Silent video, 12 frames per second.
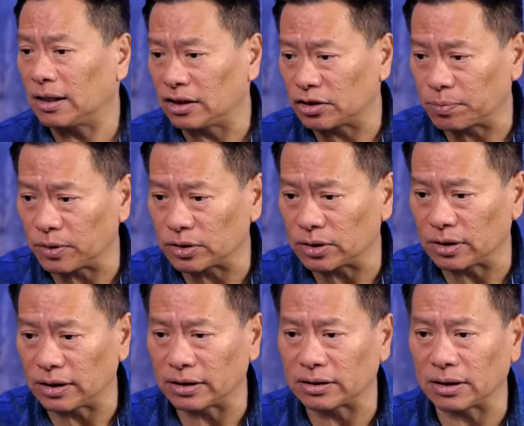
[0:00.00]
This
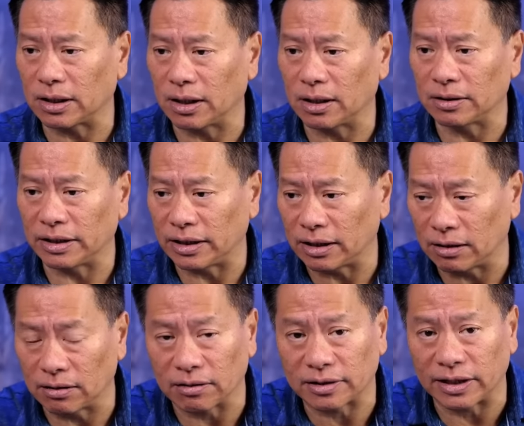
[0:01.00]
person is needing a
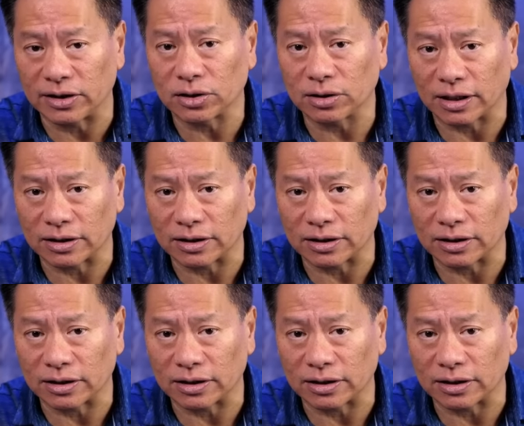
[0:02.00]
little attention.